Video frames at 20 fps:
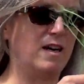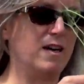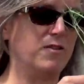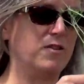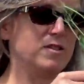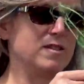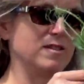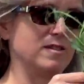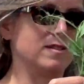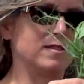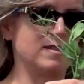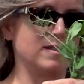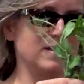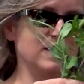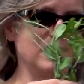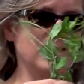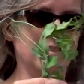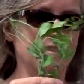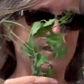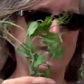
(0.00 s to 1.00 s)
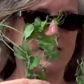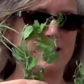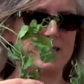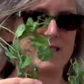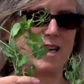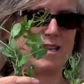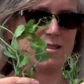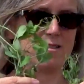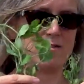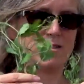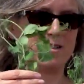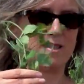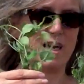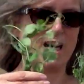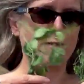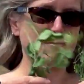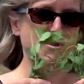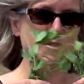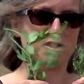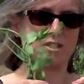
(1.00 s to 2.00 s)
This is the extent of the
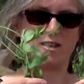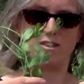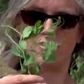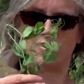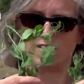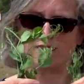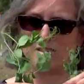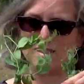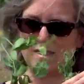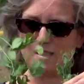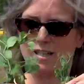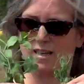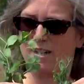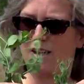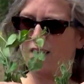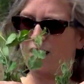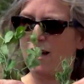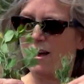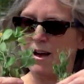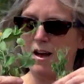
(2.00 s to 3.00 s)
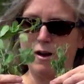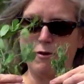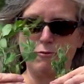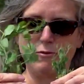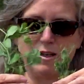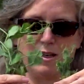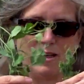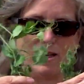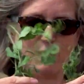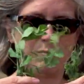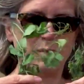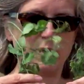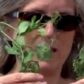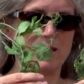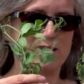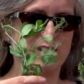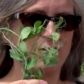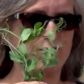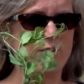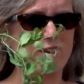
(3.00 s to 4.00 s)
damage that you can see. Really a big
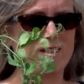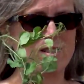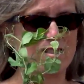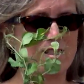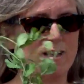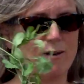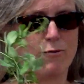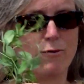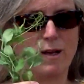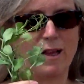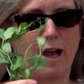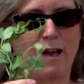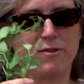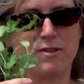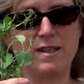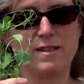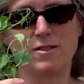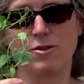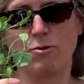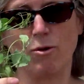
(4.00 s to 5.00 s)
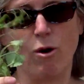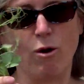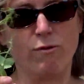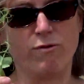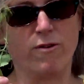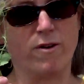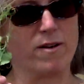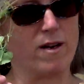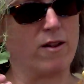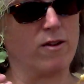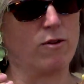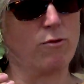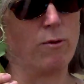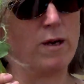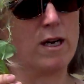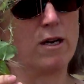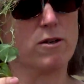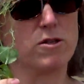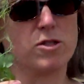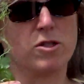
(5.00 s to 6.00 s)
difference. And if we let these grow for another
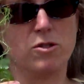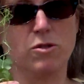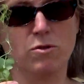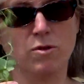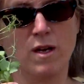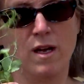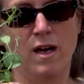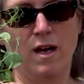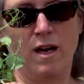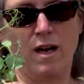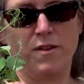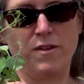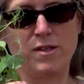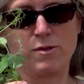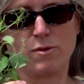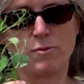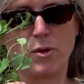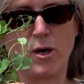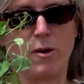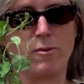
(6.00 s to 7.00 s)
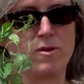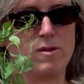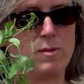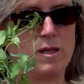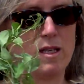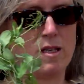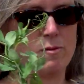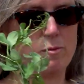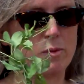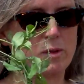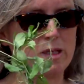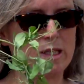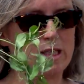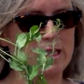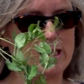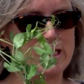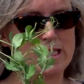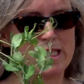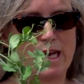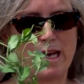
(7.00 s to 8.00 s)
week or two, these would probably be
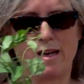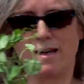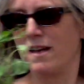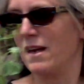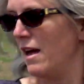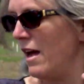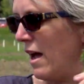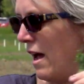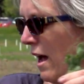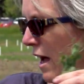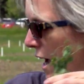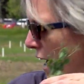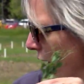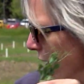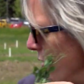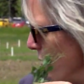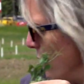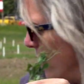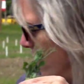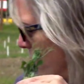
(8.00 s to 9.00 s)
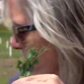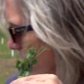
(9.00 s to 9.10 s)
completely dead. And what?